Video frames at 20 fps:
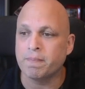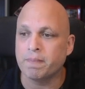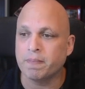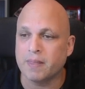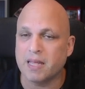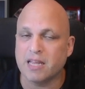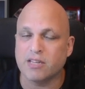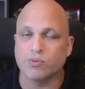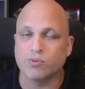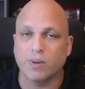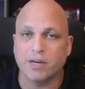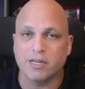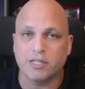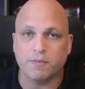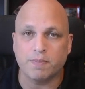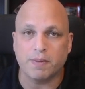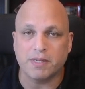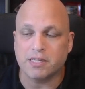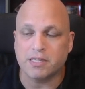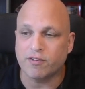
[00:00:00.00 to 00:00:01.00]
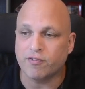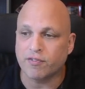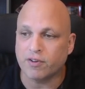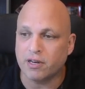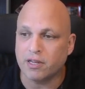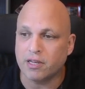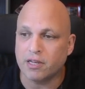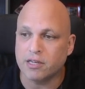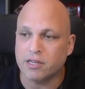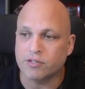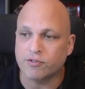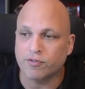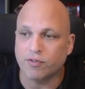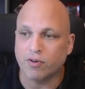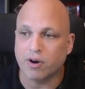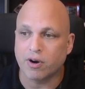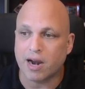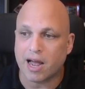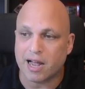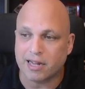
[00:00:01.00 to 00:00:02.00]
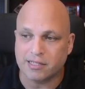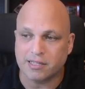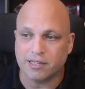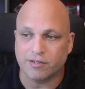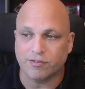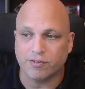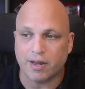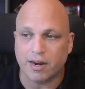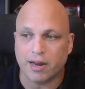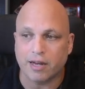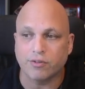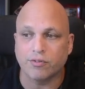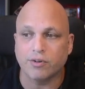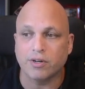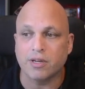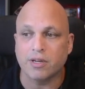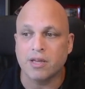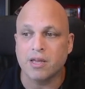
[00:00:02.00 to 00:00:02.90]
this one specifically is for Active Directory.